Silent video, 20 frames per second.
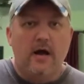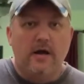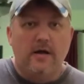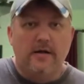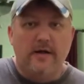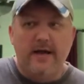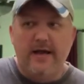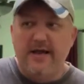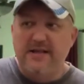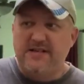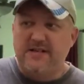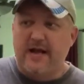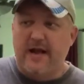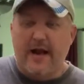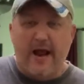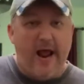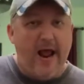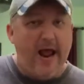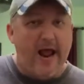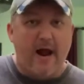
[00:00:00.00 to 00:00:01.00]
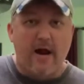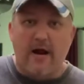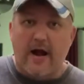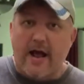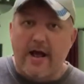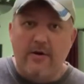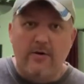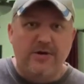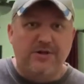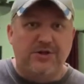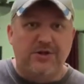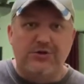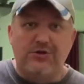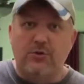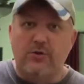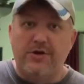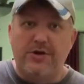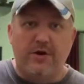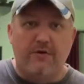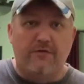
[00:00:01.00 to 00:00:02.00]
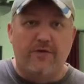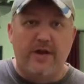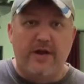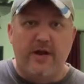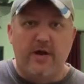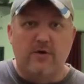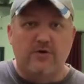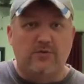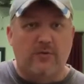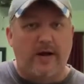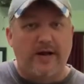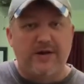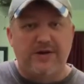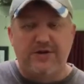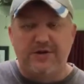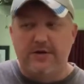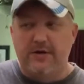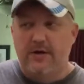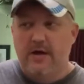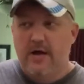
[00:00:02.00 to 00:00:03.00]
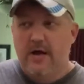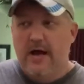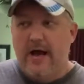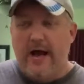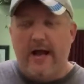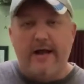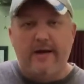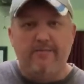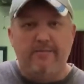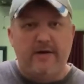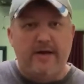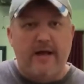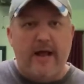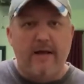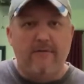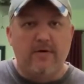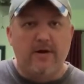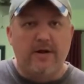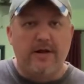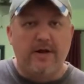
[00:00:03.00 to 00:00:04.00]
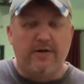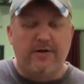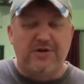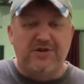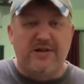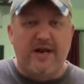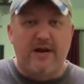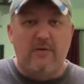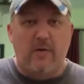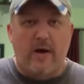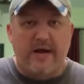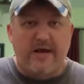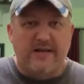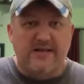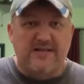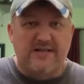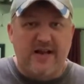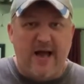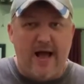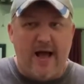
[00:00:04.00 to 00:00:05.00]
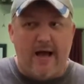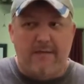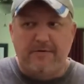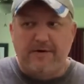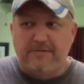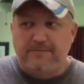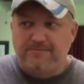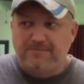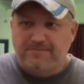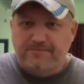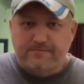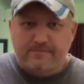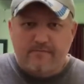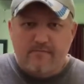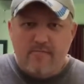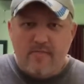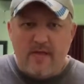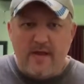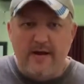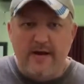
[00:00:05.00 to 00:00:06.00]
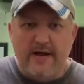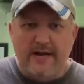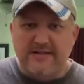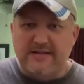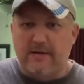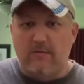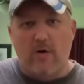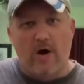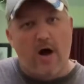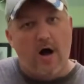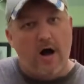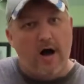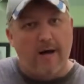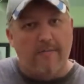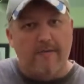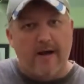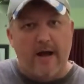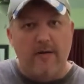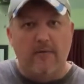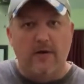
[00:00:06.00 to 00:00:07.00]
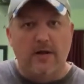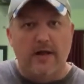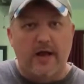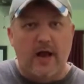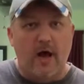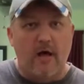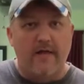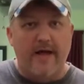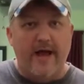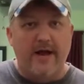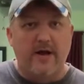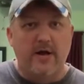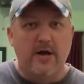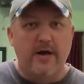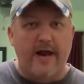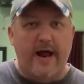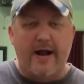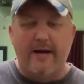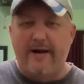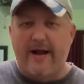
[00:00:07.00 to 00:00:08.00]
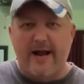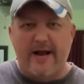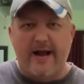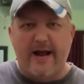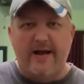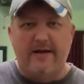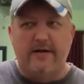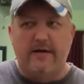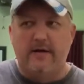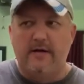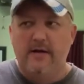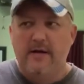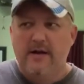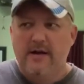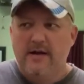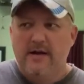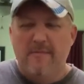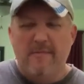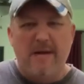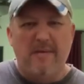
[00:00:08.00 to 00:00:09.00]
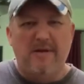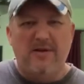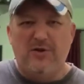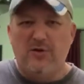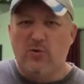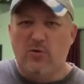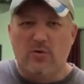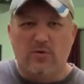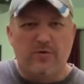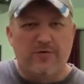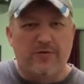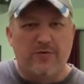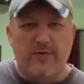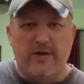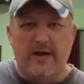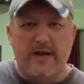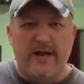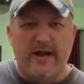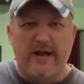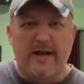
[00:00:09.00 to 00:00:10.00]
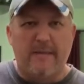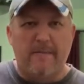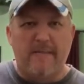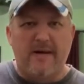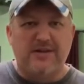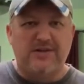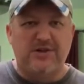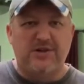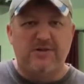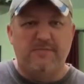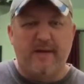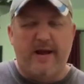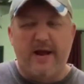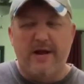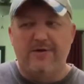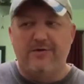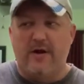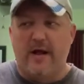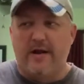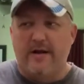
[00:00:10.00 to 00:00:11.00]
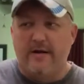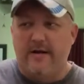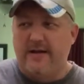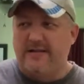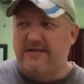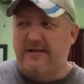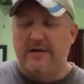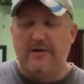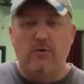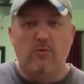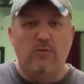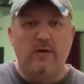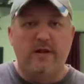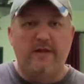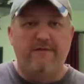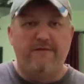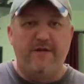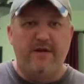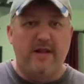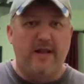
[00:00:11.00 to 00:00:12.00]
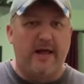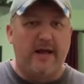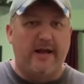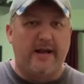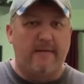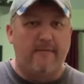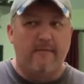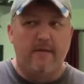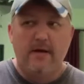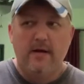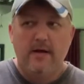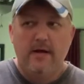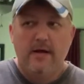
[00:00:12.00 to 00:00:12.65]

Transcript: He said, hey, Eric, I always enjoyed your videos. Why did you, I can't really understand why you stopped. And I said, well, I'm not really all that good at it. Kind of had a maybe two or three kind of message mantra on here. I said, I don't really feel like I'm,